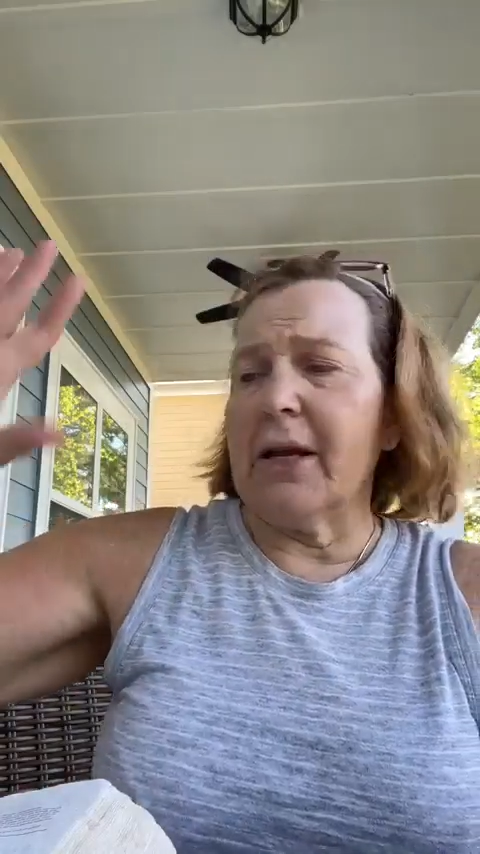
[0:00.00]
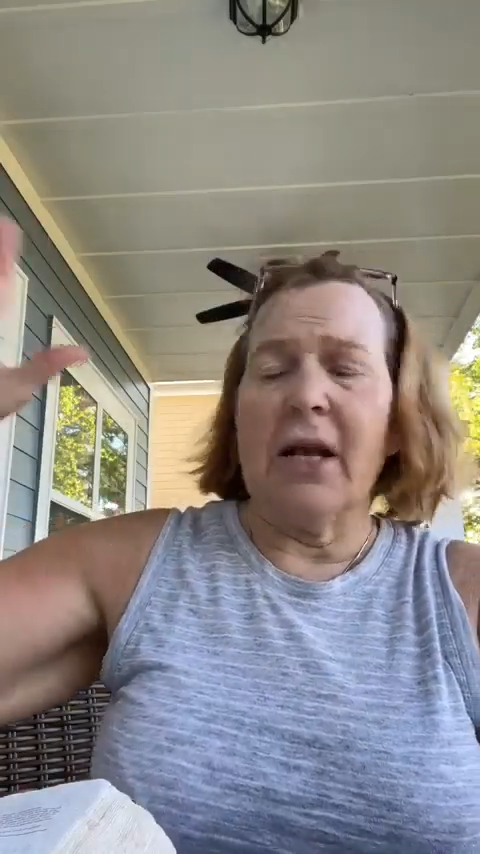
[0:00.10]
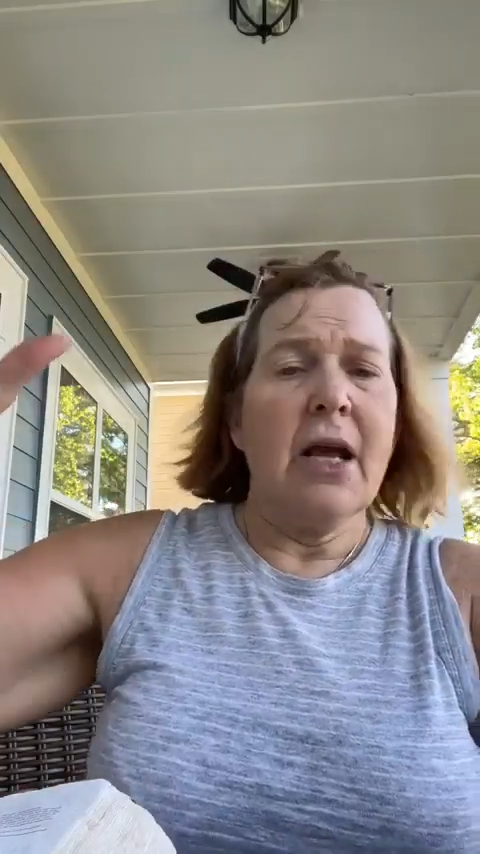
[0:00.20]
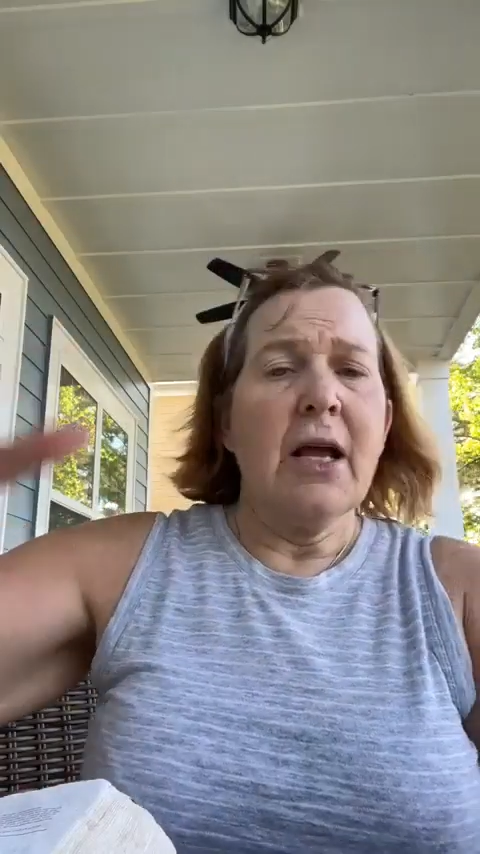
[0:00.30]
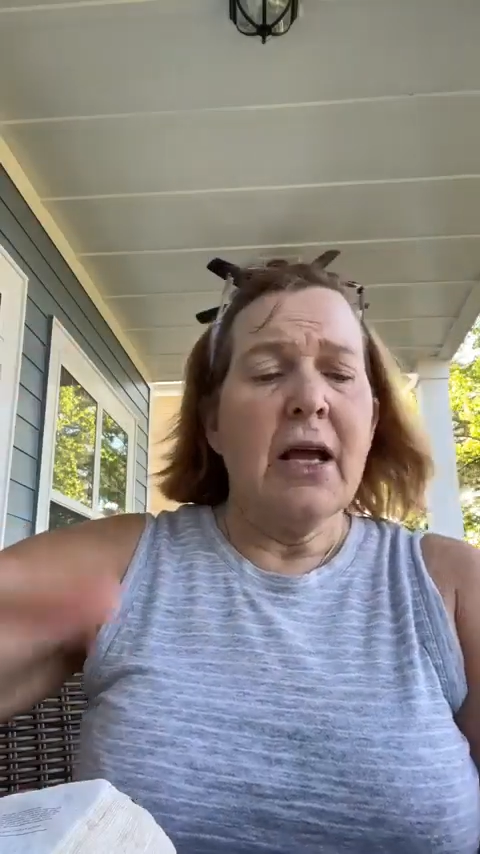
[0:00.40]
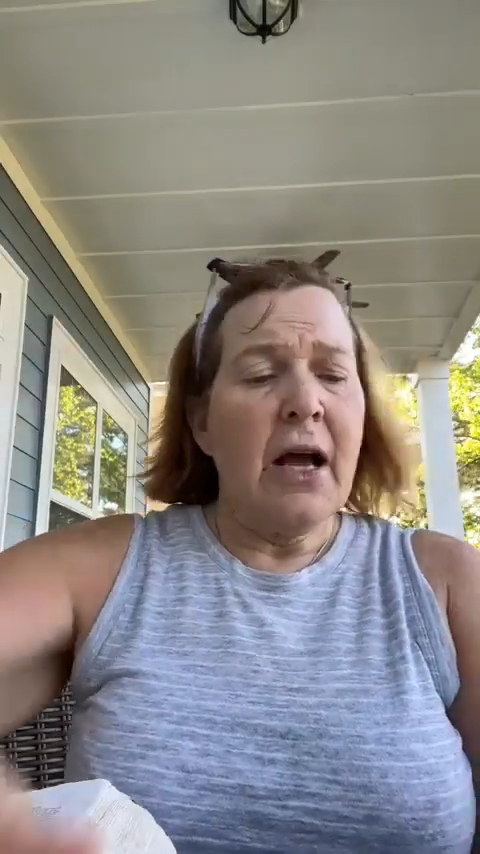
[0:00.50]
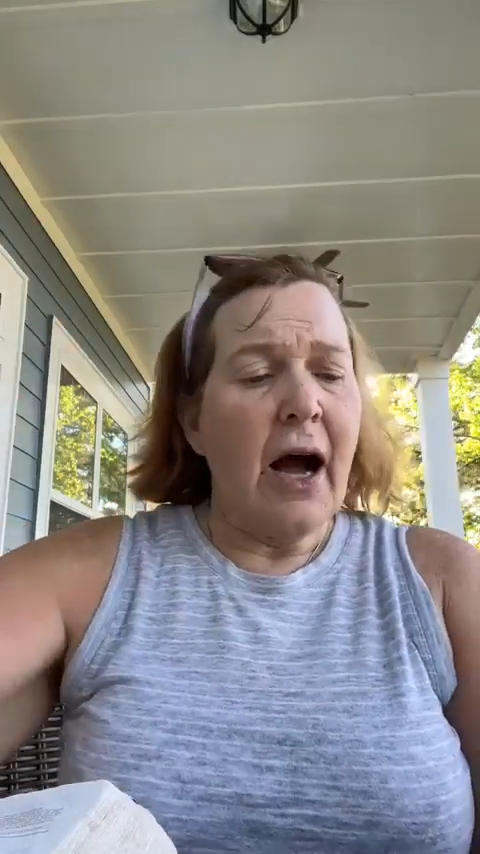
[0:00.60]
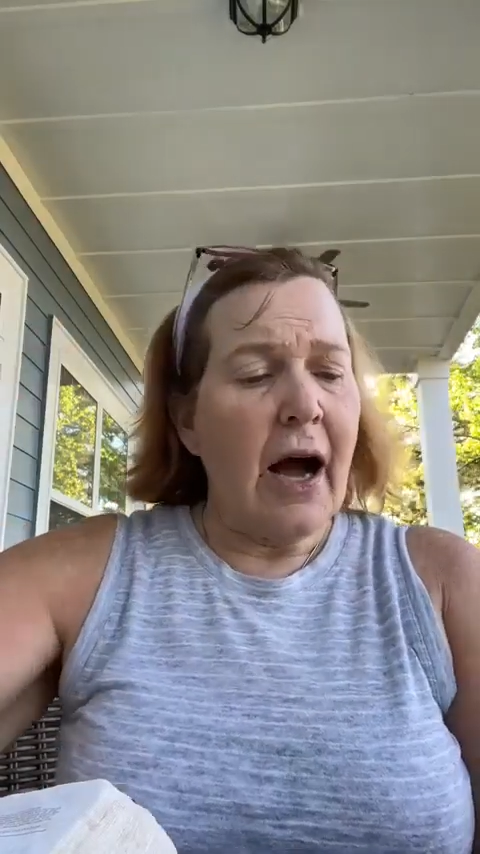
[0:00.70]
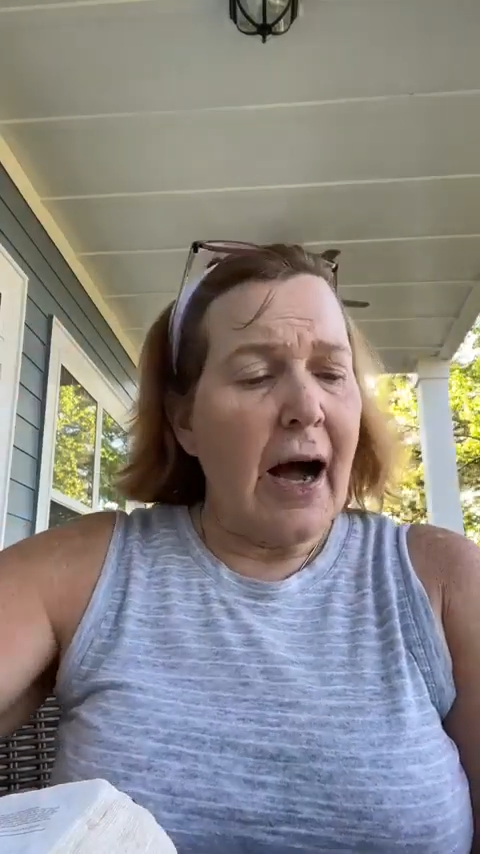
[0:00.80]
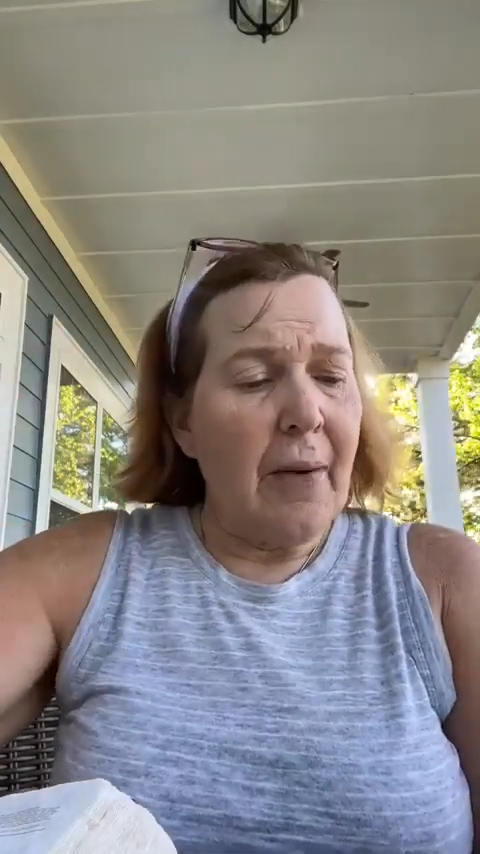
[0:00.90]
And
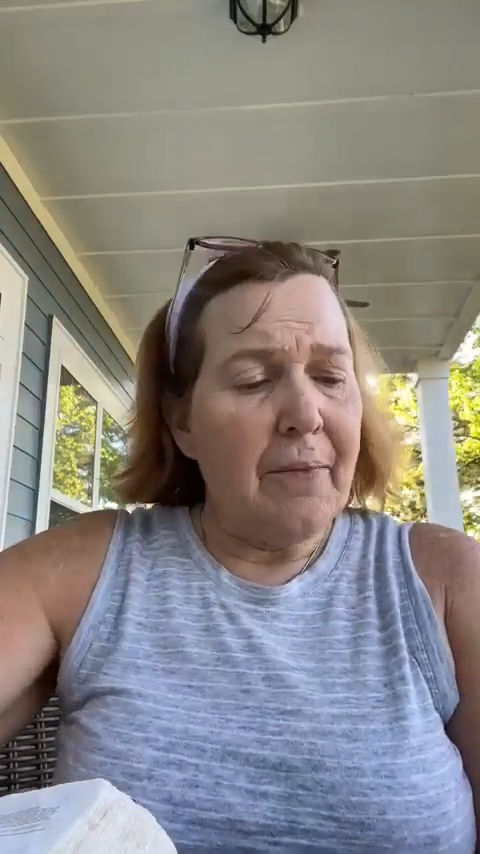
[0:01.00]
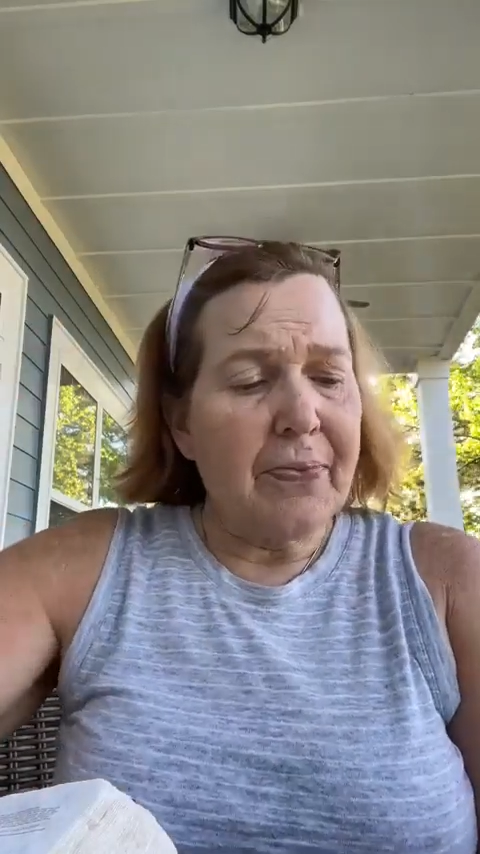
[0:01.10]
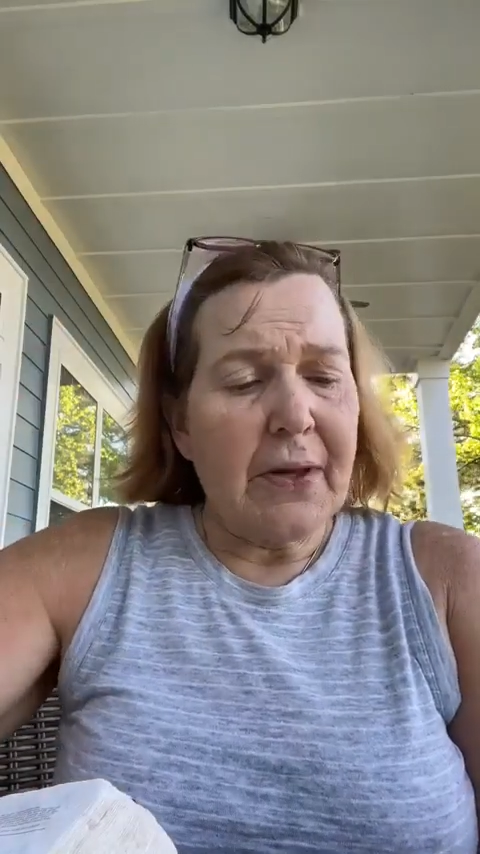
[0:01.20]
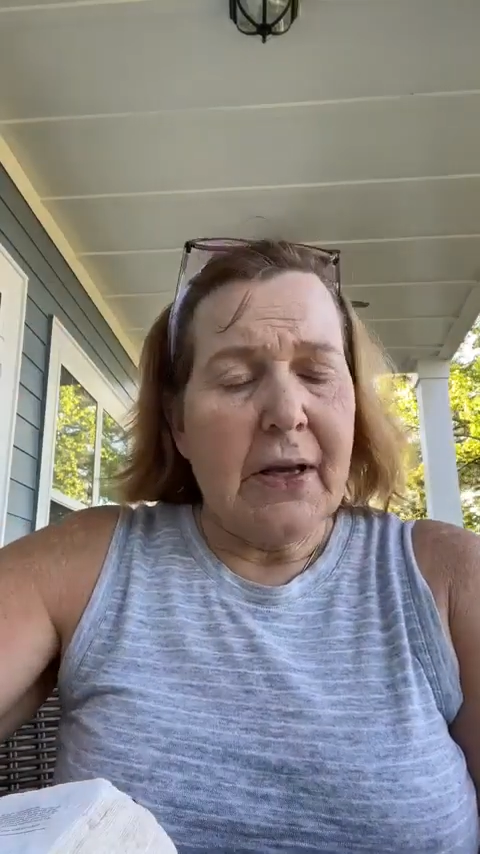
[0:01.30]
um,